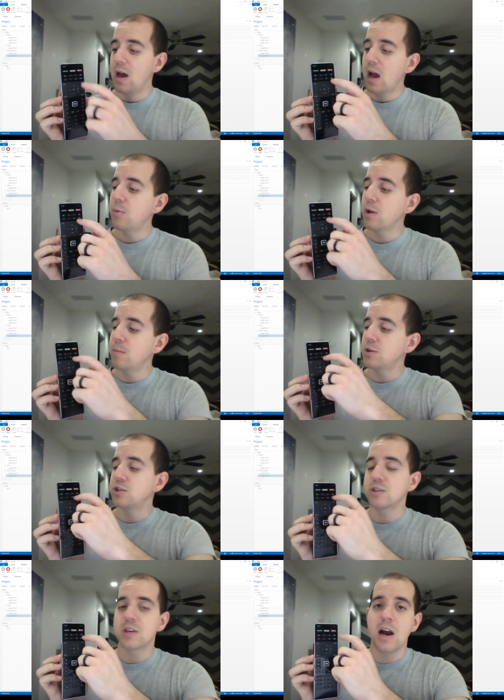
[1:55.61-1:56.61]
I pretty much
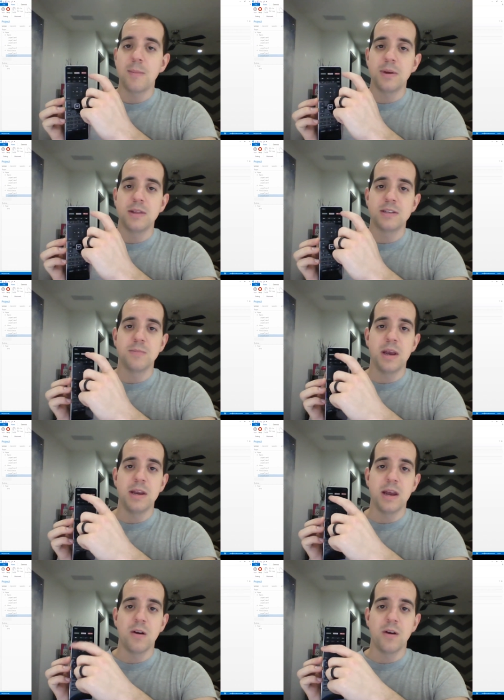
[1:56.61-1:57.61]
just copied this
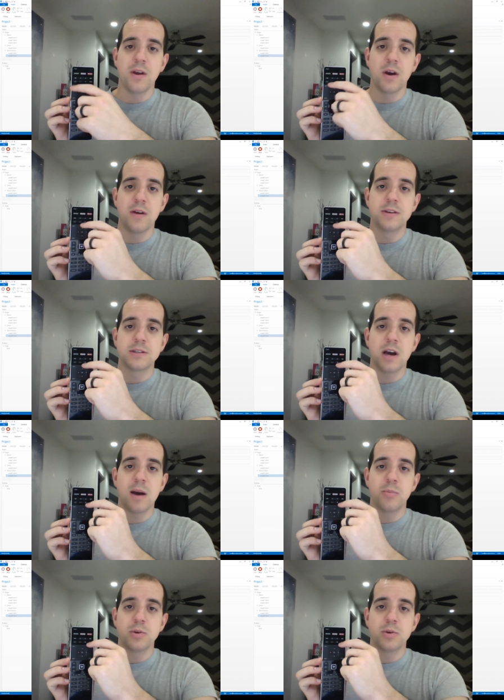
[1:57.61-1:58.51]
main area on the top,